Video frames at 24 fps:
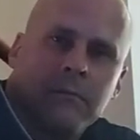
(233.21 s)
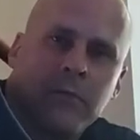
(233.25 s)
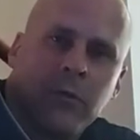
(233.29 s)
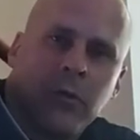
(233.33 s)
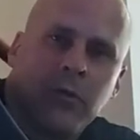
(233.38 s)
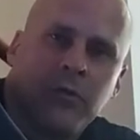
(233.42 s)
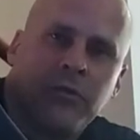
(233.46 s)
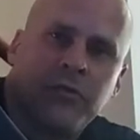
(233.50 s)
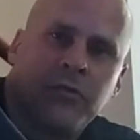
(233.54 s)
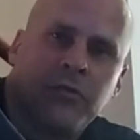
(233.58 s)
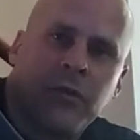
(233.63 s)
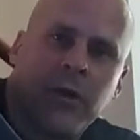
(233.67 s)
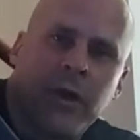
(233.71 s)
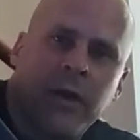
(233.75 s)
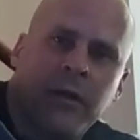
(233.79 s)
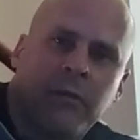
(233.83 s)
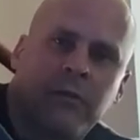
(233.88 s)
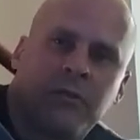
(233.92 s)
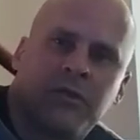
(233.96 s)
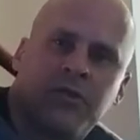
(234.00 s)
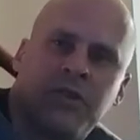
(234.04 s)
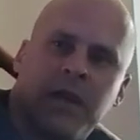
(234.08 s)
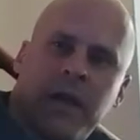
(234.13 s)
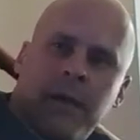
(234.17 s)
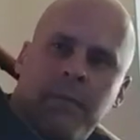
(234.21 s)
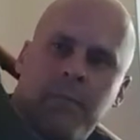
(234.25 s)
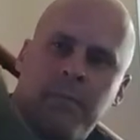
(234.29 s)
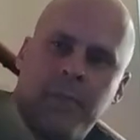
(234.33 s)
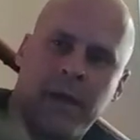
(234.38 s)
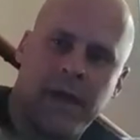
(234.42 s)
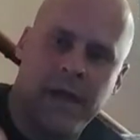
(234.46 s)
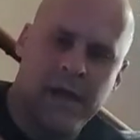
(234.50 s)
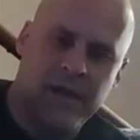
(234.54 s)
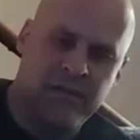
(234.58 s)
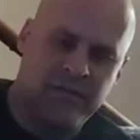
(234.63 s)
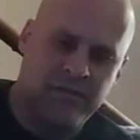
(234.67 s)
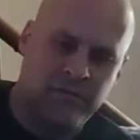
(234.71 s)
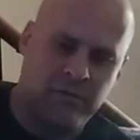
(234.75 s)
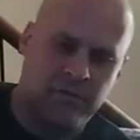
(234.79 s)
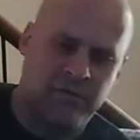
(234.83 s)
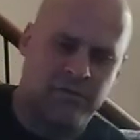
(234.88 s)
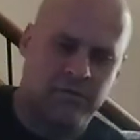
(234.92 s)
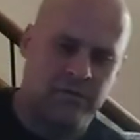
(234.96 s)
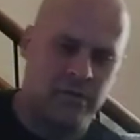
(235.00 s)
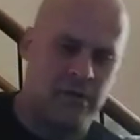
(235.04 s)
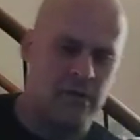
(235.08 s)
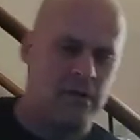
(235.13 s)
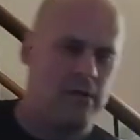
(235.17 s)
Little triangular shaped base. It'll
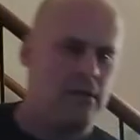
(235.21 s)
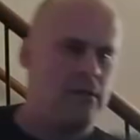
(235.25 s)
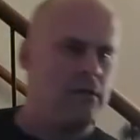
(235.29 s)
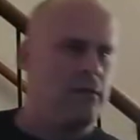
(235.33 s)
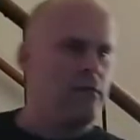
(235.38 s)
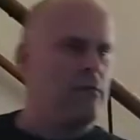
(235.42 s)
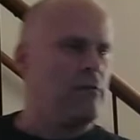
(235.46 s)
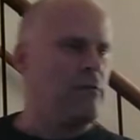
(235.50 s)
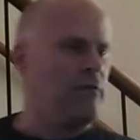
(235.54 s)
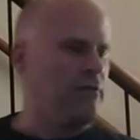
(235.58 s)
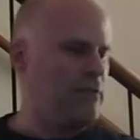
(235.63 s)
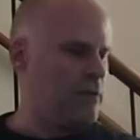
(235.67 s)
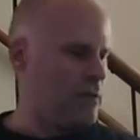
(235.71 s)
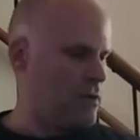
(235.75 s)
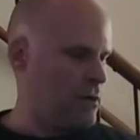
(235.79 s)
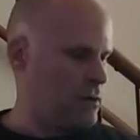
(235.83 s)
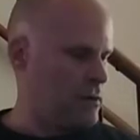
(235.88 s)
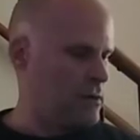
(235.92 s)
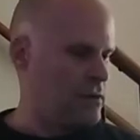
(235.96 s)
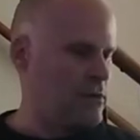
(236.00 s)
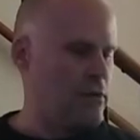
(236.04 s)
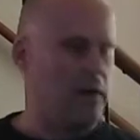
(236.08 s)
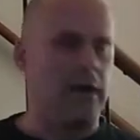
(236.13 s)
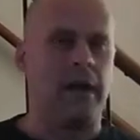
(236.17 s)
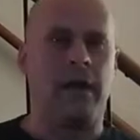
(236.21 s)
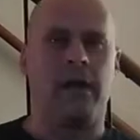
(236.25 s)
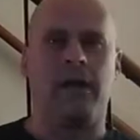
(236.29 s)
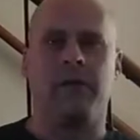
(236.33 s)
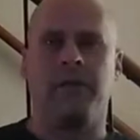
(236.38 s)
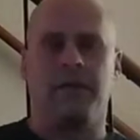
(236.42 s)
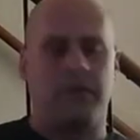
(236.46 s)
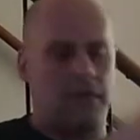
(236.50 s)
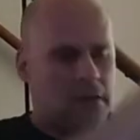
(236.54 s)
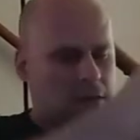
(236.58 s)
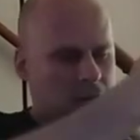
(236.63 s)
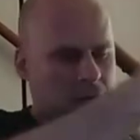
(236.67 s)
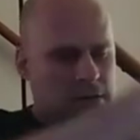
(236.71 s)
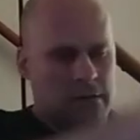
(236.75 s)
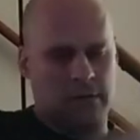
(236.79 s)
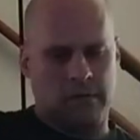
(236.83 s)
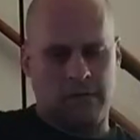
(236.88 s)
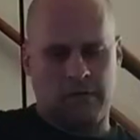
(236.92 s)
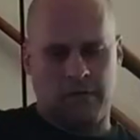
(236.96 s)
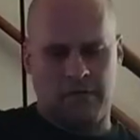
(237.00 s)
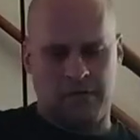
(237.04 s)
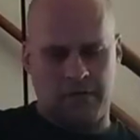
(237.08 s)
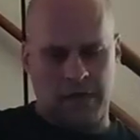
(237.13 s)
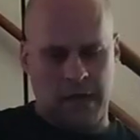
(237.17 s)
sit on the ground and
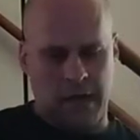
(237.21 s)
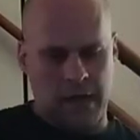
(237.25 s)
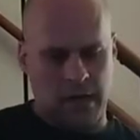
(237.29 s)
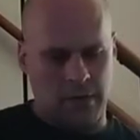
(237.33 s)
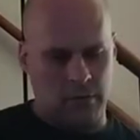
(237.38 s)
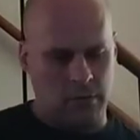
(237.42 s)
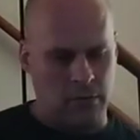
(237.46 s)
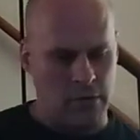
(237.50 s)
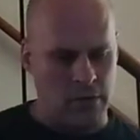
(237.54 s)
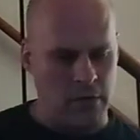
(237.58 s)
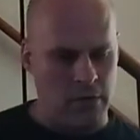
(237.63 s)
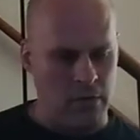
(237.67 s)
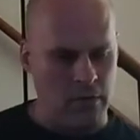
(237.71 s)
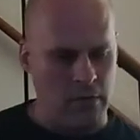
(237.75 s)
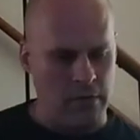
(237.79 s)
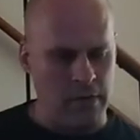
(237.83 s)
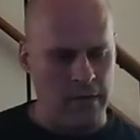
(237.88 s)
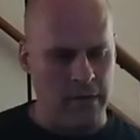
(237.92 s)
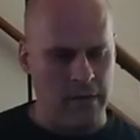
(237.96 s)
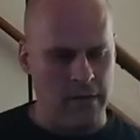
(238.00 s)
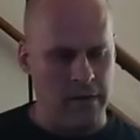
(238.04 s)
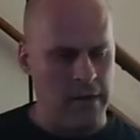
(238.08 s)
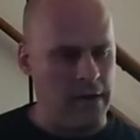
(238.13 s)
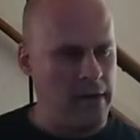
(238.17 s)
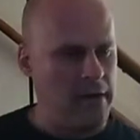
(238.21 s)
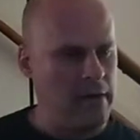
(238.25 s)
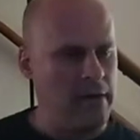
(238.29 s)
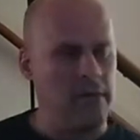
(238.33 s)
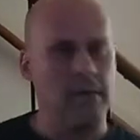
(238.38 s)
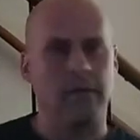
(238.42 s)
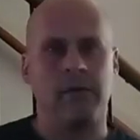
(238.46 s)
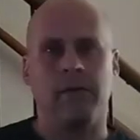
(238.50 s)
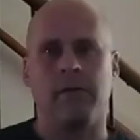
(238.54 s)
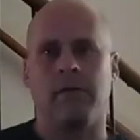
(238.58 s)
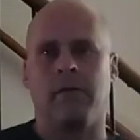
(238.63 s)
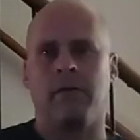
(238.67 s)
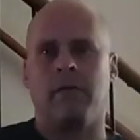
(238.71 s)
the stand will go in there.